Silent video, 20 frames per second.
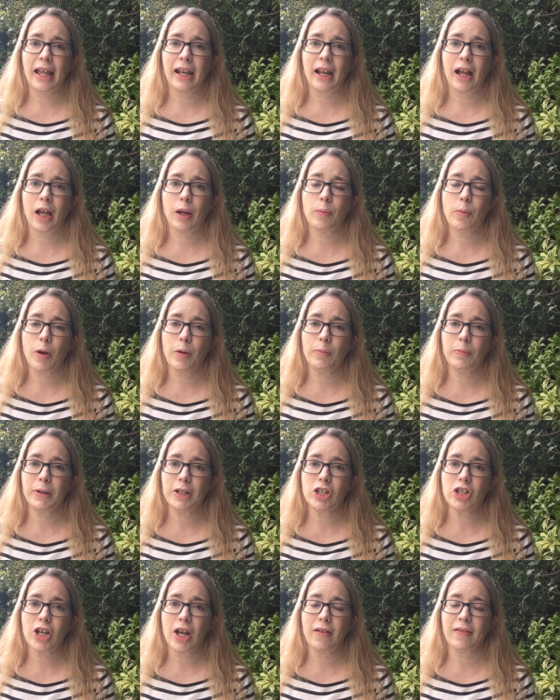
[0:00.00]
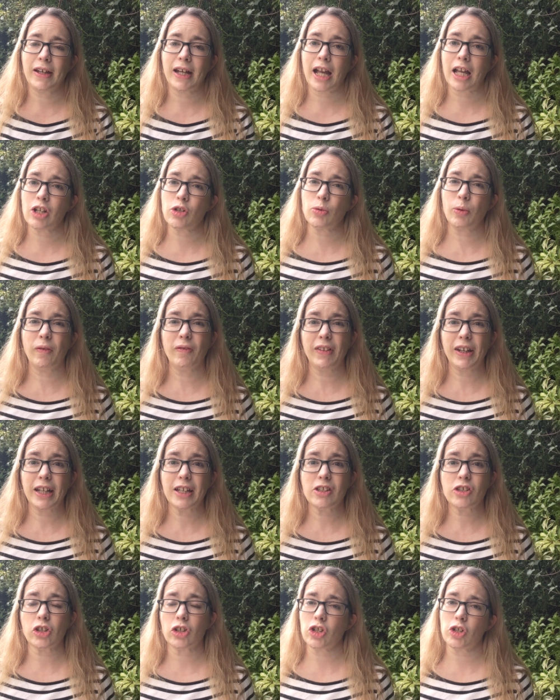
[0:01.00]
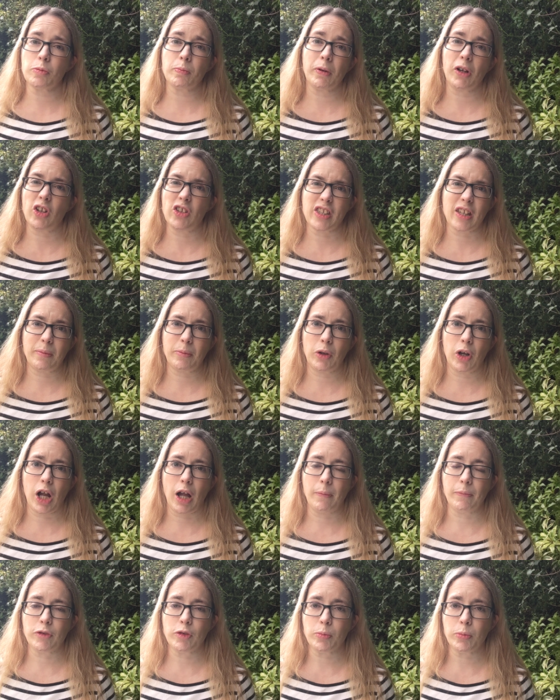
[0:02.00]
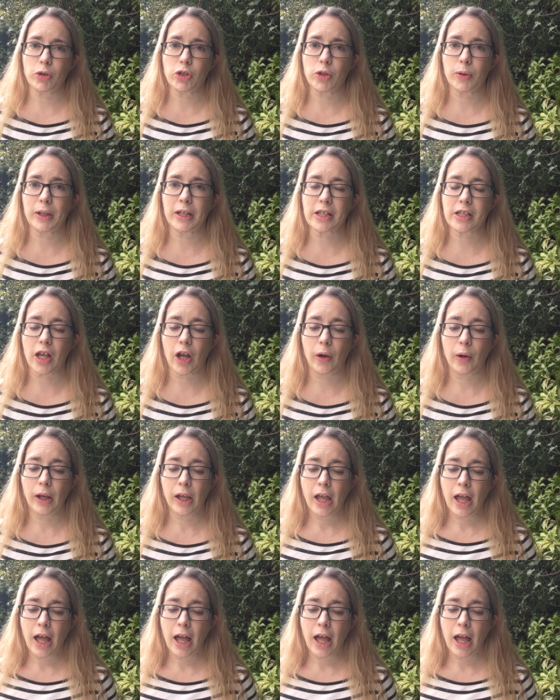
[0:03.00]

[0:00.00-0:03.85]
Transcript: and I won't be sharing actual figures just because I'm not comfortable doing so,